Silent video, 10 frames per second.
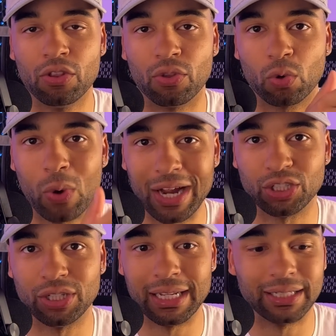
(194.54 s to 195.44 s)
The
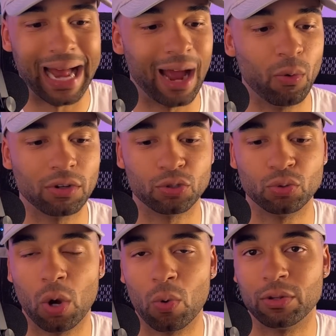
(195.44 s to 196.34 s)
question is, I want to
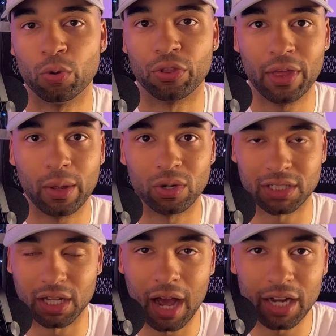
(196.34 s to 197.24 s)
go into a thing
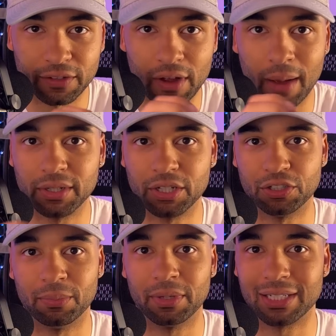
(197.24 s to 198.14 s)
with lots of
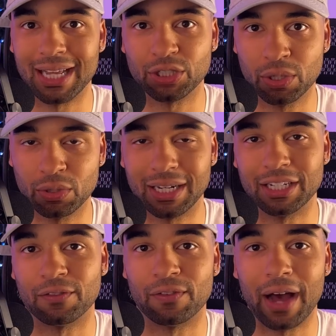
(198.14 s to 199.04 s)
competition because that shows that
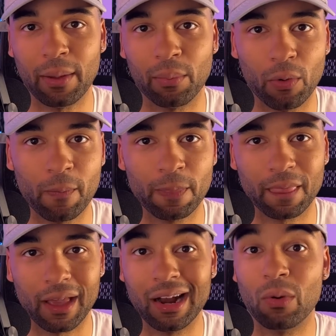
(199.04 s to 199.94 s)
it's viable,
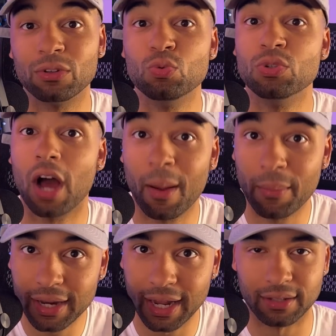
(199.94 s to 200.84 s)
and I want to
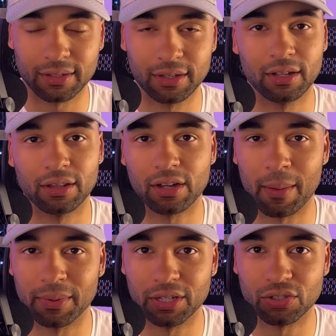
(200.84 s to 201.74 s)
dominate the
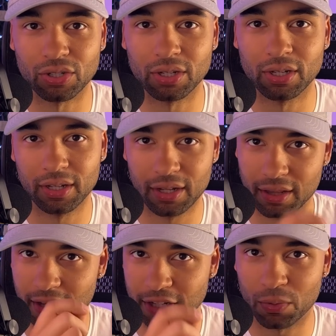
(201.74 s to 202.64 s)
competition.
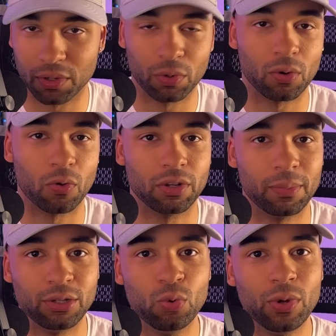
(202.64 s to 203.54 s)
And that's what we're going to
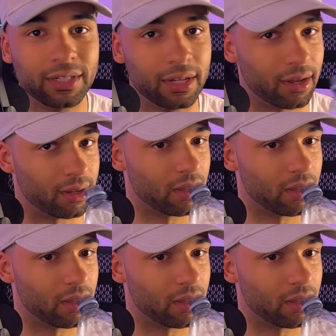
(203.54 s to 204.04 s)
be doing today.